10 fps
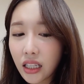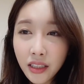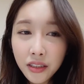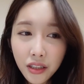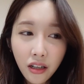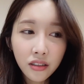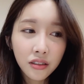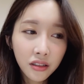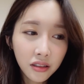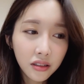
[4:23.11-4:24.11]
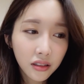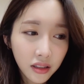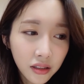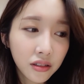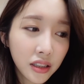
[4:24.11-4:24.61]
A doctor
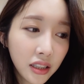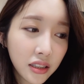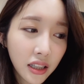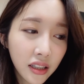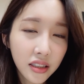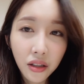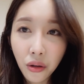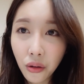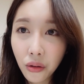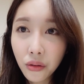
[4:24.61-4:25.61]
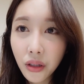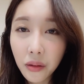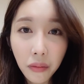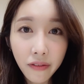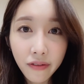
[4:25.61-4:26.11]
literally digs a hole
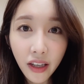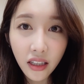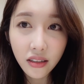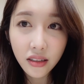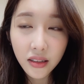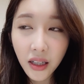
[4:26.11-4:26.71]
in my face.